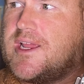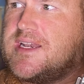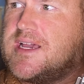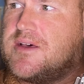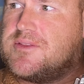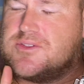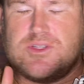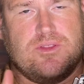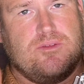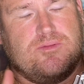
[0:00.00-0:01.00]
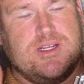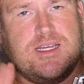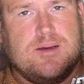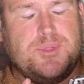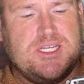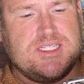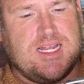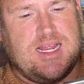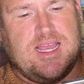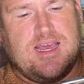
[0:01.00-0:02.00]
now, those are the three companies that
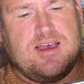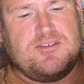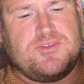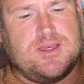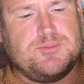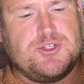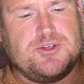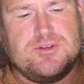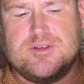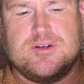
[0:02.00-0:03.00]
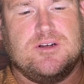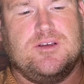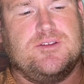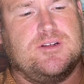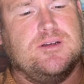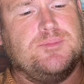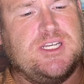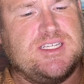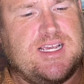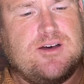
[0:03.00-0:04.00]
I have. I'm sure there are other
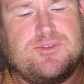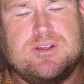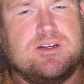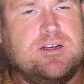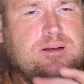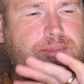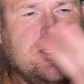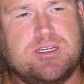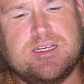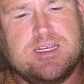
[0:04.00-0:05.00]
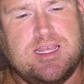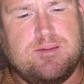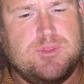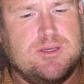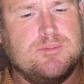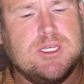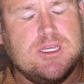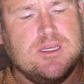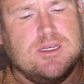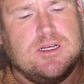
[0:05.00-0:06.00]
companies out there. I'm not going to name them
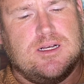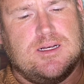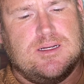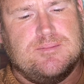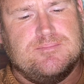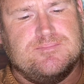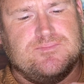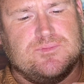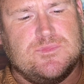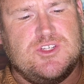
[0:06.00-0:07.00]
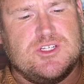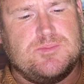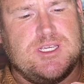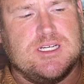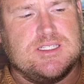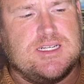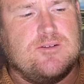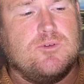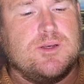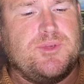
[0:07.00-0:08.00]
just because I don't
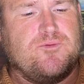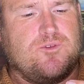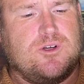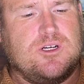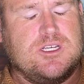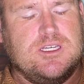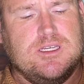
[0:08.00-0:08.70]
want to be wrong.